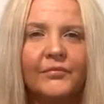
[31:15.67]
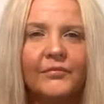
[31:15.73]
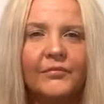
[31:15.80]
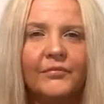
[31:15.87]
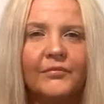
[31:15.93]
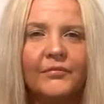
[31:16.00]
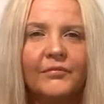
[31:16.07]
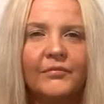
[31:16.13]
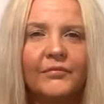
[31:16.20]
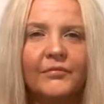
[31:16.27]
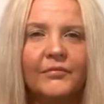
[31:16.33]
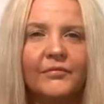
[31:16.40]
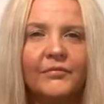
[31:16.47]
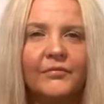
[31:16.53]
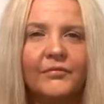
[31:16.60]

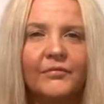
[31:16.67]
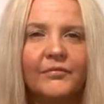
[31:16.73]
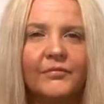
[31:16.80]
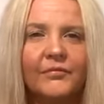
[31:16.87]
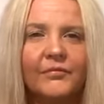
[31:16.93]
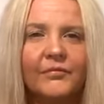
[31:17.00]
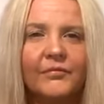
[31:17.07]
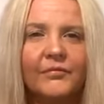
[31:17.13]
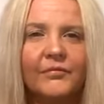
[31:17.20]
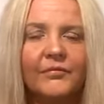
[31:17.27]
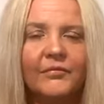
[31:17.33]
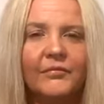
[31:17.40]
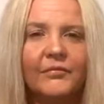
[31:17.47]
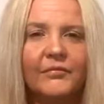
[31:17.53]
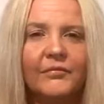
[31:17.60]

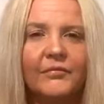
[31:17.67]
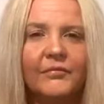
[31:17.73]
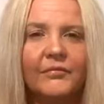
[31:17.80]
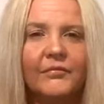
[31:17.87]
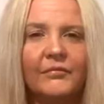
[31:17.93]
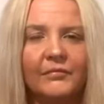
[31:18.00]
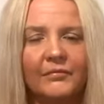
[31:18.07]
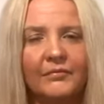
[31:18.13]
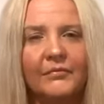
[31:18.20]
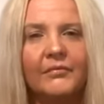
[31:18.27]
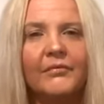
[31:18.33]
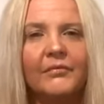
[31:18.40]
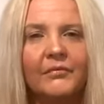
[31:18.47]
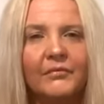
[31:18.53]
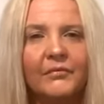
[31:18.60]

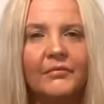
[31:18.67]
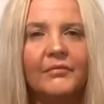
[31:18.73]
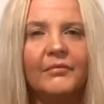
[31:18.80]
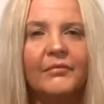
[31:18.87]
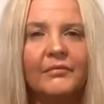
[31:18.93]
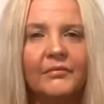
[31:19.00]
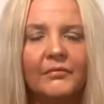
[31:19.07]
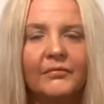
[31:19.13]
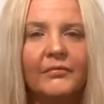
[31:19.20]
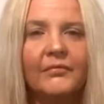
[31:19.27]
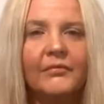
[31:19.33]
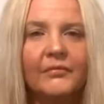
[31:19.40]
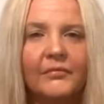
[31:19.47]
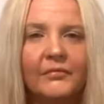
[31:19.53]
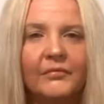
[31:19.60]

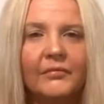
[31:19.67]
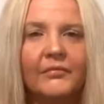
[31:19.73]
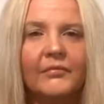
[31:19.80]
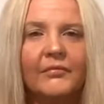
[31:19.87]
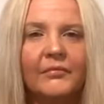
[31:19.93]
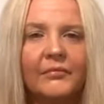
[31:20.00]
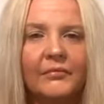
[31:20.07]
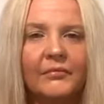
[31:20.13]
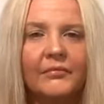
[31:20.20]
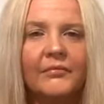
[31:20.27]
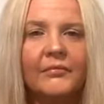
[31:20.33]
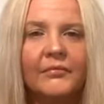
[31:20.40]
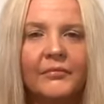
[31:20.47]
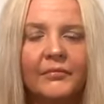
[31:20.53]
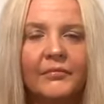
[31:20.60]

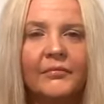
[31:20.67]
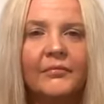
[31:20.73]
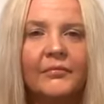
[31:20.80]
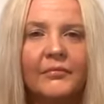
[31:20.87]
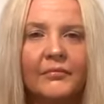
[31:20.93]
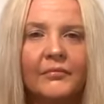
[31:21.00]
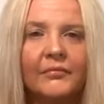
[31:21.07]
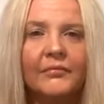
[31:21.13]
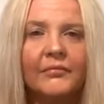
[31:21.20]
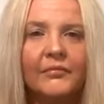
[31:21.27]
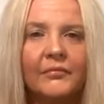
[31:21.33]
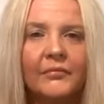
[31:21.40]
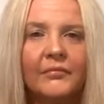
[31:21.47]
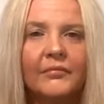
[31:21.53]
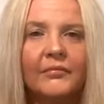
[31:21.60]

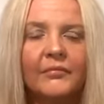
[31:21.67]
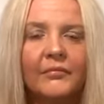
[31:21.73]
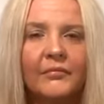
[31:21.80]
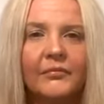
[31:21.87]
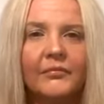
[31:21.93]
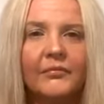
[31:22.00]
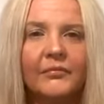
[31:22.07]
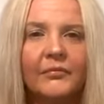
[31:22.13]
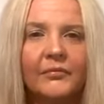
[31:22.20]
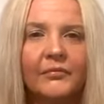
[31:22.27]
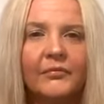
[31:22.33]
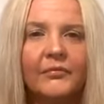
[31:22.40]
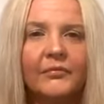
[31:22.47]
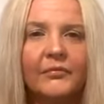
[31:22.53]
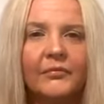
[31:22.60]
No words are spoken by the person on screen.